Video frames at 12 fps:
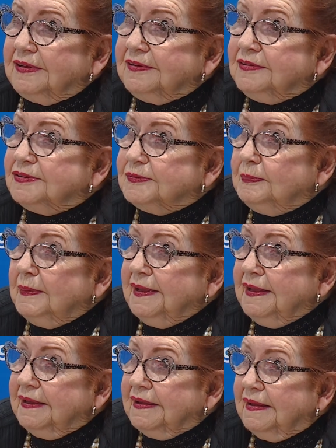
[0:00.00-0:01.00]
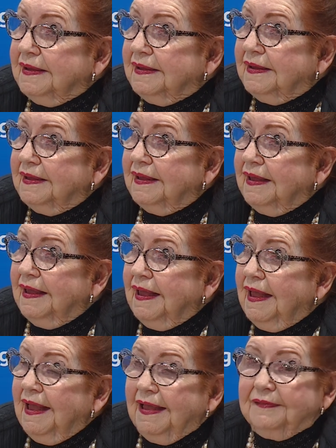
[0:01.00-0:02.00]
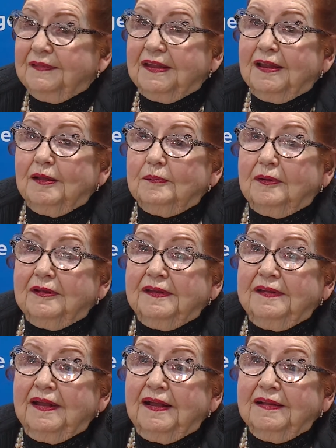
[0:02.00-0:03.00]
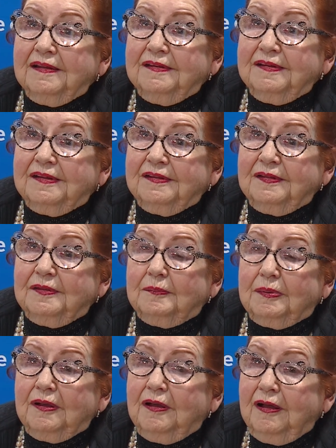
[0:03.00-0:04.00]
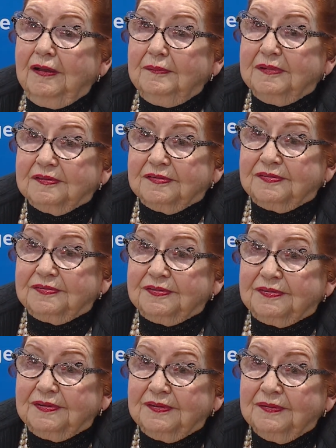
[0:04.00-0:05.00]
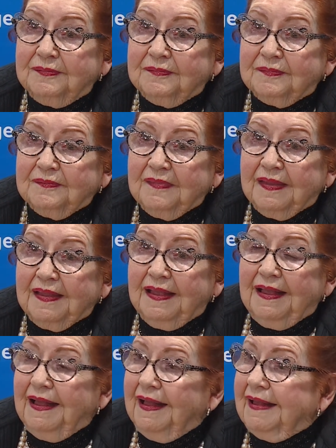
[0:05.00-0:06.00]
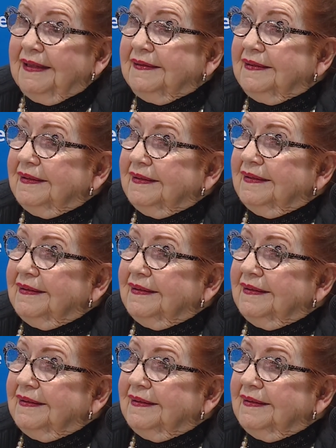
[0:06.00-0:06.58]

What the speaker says: in Spain. And then I bought an island in the Bahamas. And